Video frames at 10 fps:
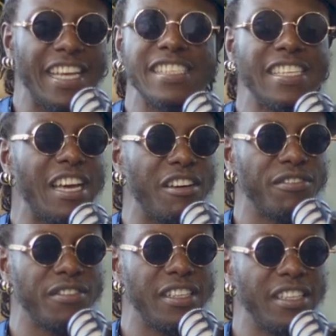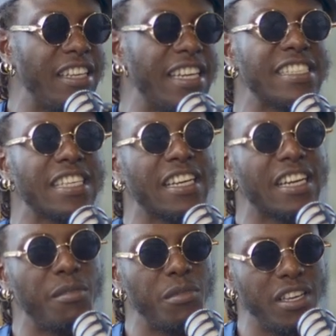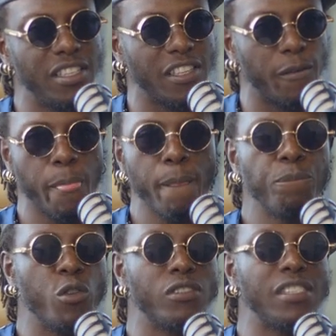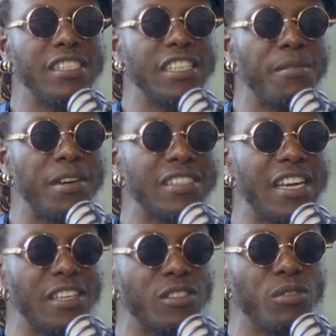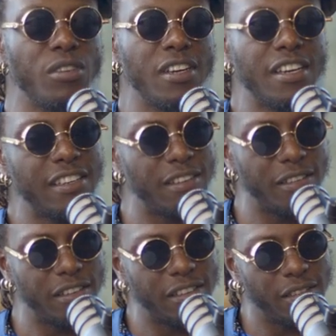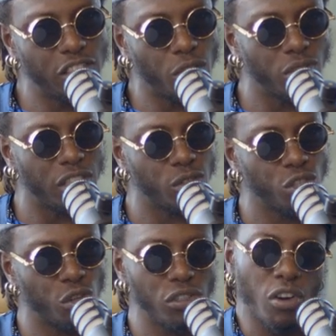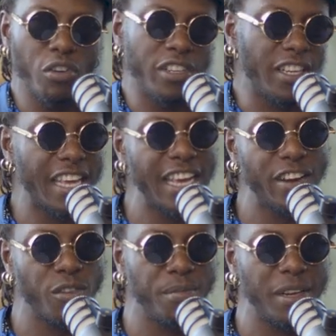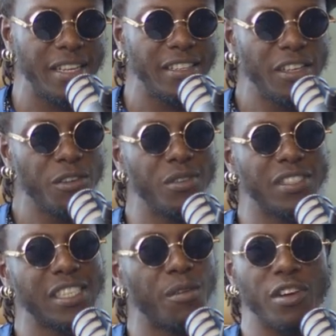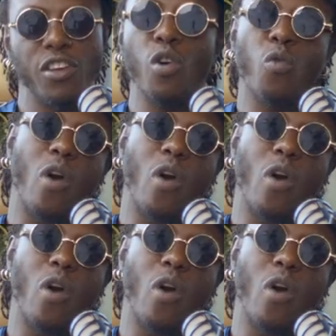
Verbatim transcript: That's enough. The rest can come later. You sit in a matatu, uh, uh, shoulder to shoulder, or in an aeroplane with someone, and you're